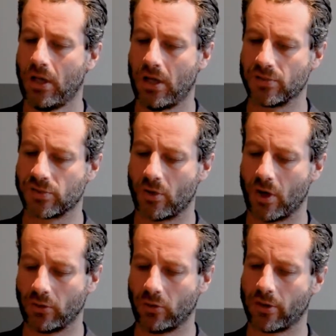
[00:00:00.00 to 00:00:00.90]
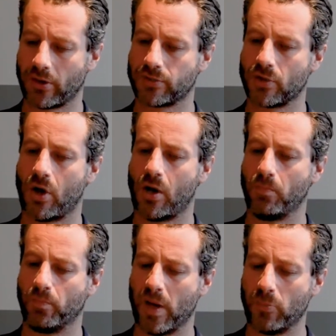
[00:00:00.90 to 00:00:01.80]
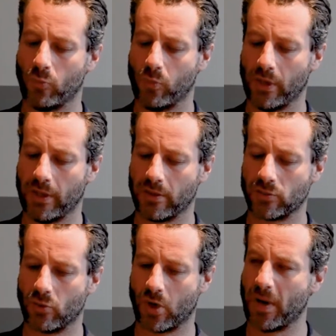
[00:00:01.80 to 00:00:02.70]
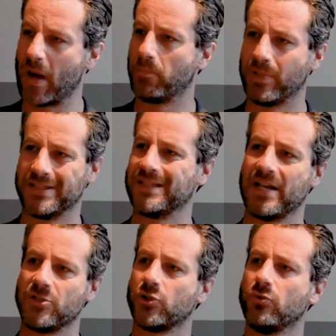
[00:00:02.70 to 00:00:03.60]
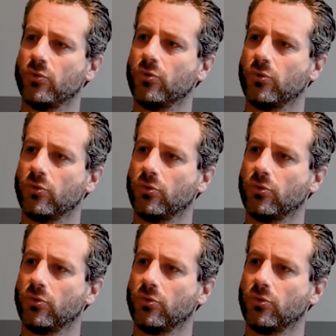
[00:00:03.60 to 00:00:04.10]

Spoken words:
And so a lot of the time, people will either talk about potential